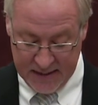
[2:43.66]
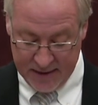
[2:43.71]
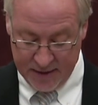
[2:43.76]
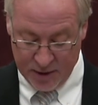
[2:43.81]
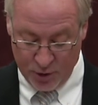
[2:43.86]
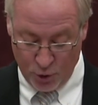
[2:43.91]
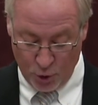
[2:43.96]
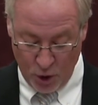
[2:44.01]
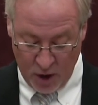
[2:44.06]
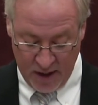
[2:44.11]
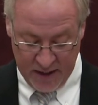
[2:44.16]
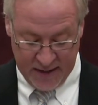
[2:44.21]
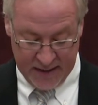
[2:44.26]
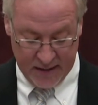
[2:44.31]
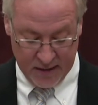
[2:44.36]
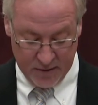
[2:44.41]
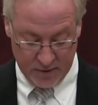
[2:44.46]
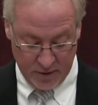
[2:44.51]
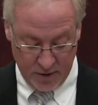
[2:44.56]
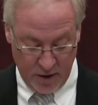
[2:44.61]
the
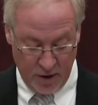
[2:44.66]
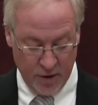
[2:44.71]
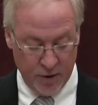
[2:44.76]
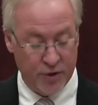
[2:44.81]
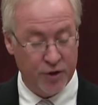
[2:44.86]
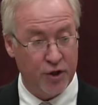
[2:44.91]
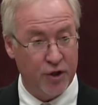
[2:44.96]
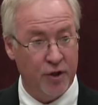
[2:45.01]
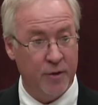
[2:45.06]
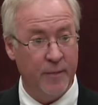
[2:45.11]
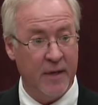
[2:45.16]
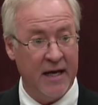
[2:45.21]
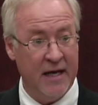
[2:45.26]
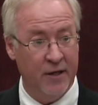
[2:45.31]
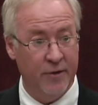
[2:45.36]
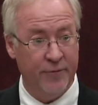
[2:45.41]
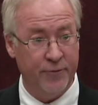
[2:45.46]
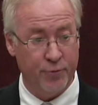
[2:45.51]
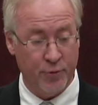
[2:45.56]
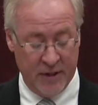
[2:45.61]
chronic long-term
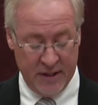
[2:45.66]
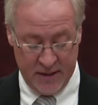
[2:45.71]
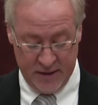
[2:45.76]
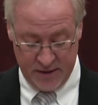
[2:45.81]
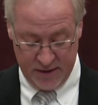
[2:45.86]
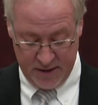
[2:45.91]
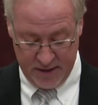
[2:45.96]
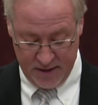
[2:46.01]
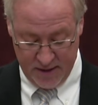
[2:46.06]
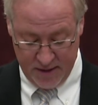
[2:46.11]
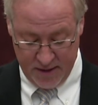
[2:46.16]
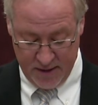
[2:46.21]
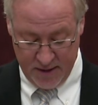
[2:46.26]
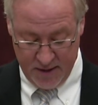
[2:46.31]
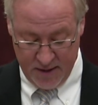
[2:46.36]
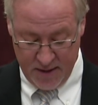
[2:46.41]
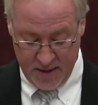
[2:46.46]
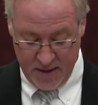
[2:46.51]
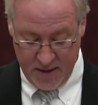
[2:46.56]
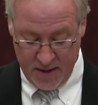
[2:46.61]
health risk
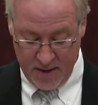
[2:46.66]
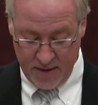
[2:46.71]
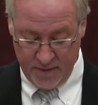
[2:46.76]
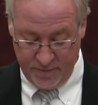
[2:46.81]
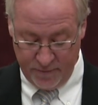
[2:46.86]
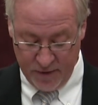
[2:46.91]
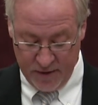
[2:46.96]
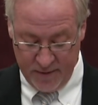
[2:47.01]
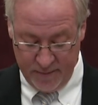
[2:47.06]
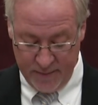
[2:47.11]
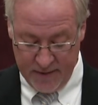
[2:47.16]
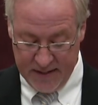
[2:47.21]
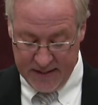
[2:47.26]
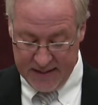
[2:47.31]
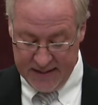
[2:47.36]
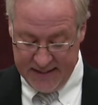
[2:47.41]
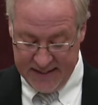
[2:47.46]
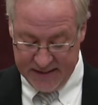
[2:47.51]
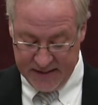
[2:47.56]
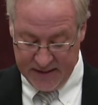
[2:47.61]
from
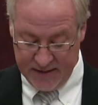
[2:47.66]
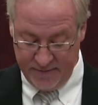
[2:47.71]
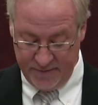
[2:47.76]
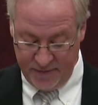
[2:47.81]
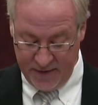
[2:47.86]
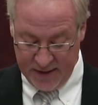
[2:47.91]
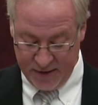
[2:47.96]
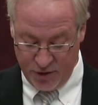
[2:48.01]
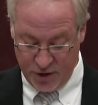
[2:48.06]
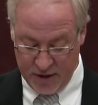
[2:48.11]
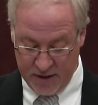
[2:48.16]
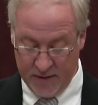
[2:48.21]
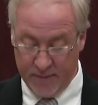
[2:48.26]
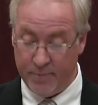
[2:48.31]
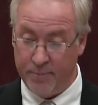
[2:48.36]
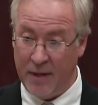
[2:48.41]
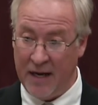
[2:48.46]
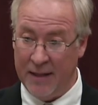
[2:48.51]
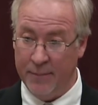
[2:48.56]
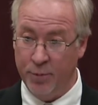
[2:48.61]
disinfection
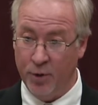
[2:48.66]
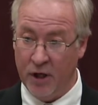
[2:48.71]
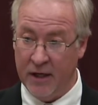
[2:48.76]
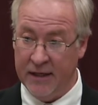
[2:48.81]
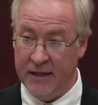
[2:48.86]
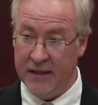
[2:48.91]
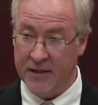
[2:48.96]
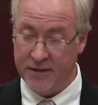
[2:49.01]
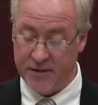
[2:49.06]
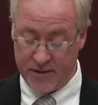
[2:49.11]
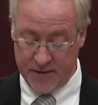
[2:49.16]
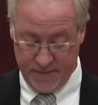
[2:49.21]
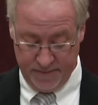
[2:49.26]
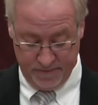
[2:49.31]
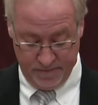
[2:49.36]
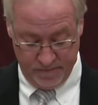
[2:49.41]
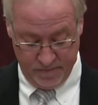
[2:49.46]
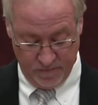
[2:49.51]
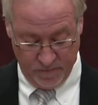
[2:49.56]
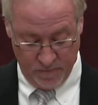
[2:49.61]
byproducts.
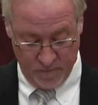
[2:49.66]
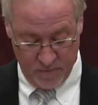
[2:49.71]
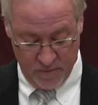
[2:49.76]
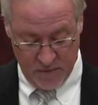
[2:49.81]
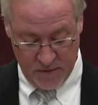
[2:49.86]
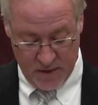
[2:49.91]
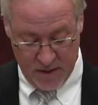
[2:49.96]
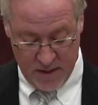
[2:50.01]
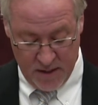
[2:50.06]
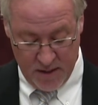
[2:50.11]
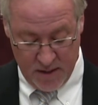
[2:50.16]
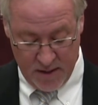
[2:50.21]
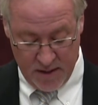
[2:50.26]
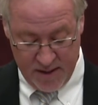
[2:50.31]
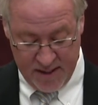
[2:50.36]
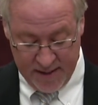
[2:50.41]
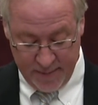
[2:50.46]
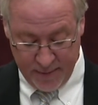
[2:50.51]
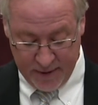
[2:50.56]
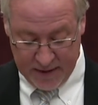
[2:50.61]

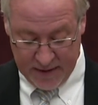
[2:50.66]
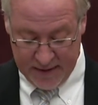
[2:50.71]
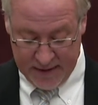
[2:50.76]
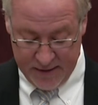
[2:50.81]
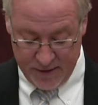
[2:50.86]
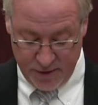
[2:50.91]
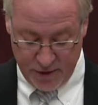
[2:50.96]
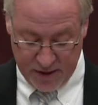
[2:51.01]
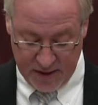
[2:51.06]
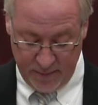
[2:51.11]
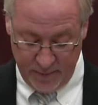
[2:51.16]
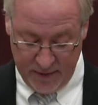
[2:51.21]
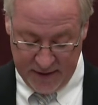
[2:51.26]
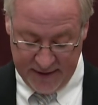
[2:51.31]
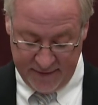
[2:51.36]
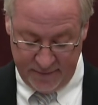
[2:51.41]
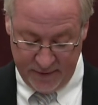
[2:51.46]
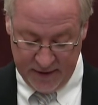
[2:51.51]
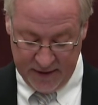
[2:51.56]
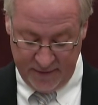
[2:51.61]
Typically, some
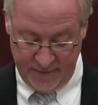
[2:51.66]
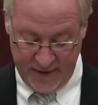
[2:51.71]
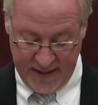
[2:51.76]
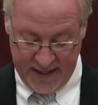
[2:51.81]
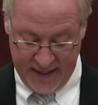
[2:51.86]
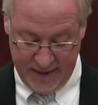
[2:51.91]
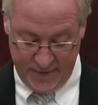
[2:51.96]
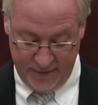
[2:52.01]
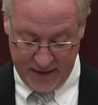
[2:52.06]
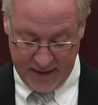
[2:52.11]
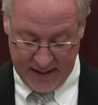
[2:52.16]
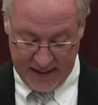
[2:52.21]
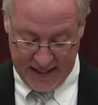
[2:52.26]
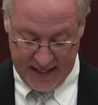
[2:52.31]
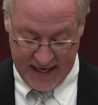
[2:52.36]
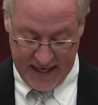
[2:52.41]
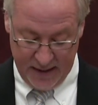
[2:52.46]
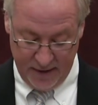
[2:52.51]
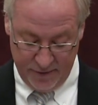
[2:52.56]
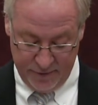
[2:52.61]
level of
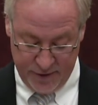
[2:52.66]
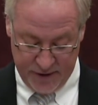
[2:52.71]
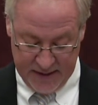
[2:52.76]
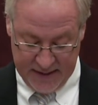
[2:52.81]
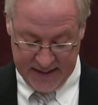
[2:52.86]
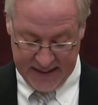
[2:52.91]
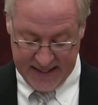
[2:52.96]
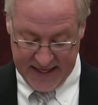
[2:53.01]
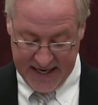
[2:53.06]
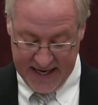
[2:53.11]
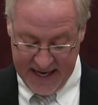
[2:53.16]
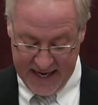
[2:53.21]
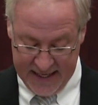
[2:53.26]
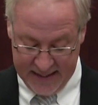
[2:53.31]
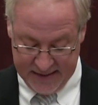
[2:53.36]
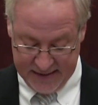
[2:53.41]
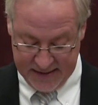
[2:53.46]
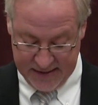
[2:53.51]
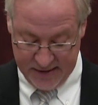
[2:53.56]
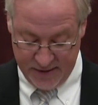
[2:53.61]
halogenic
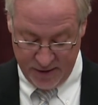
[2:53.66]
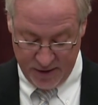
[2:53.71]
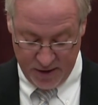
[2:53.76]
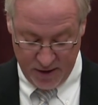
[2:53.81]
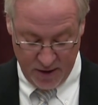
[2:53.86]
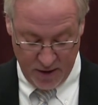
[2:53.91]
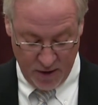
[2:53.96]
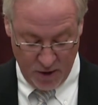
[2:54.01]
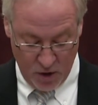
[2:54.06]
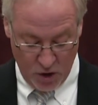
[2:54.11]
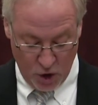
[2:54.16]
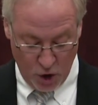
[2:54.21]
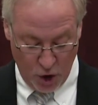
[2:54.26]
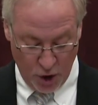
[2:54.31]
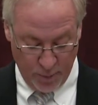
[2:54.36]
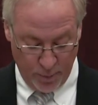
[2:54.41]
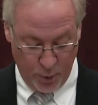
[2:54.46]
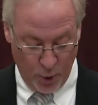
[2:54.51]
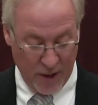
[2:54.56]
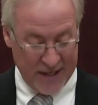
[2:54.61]
acids are
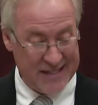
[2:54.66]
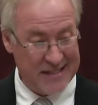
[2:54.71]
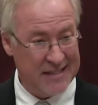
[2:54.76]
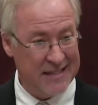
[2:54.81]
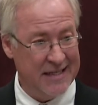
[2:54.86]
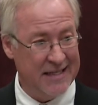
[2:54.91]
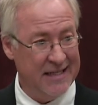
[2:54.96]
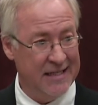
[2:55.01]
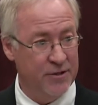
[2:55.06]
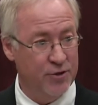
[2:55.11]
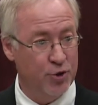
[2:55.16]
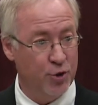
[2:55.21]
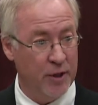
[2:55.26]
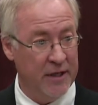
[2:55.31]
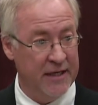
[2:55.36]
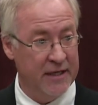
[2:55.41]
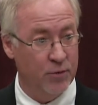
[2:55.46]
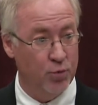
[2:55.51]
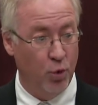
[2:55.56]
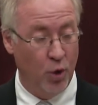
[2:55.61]
present in
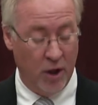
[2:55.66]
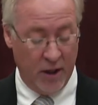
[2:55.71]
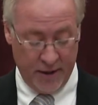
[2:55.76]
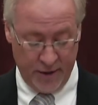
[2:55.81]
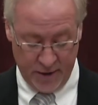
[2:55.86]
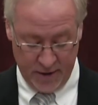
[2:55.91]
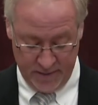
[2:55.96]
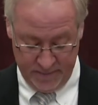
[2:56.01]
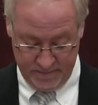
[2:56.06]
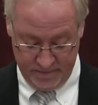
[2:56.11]
treated water.